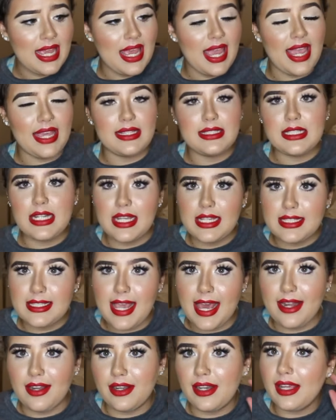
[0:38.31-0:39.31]
and today's
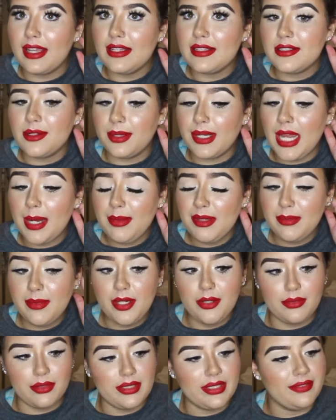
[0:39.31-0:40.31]
Saturday, so it came in the
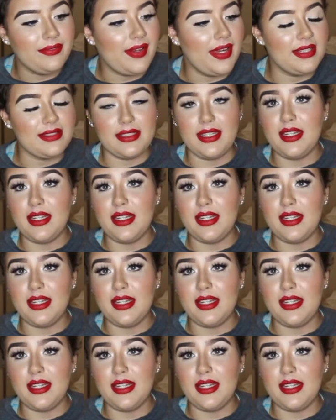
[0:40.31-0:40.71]
mail really fast.